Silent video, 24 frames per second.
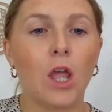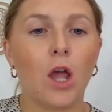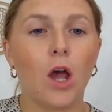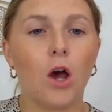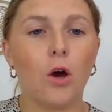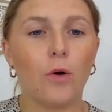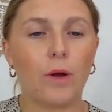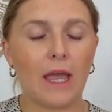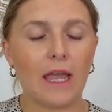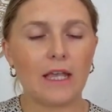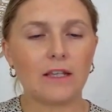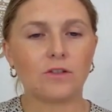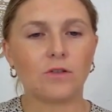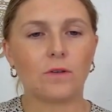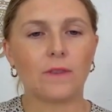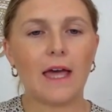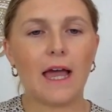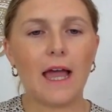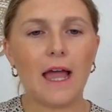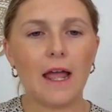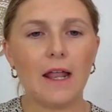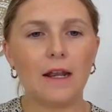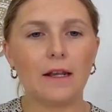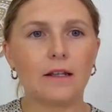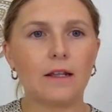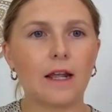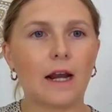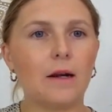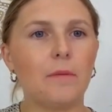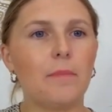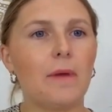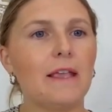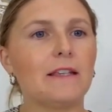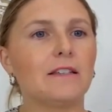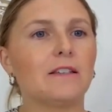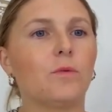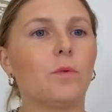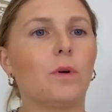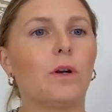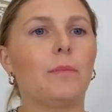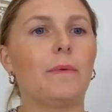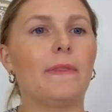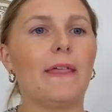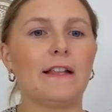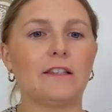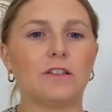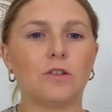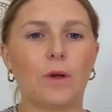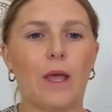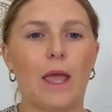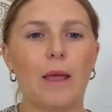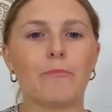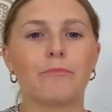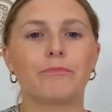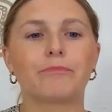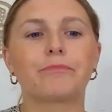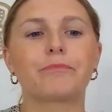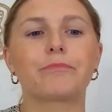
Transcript: Okay, so that kind of pasted weird, but that's okay.